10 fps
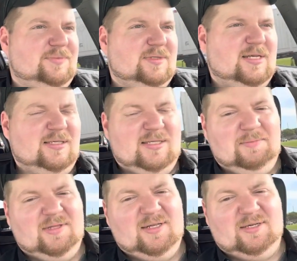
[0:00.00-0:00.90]
because I
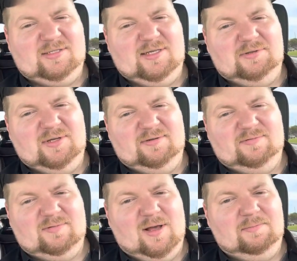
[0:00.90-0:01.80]
mean they're still there
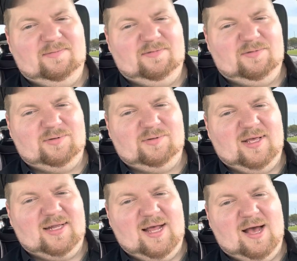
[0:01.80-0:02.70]
for
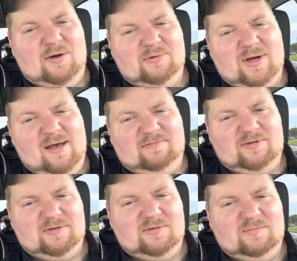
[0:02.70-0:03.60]
like an hour
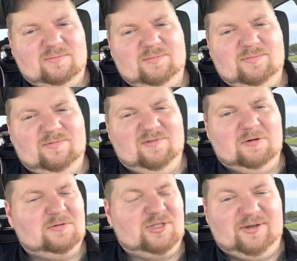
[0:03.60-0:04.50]
after
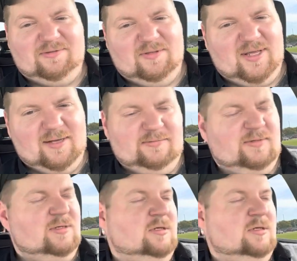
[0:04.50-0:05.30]
first shift leaves.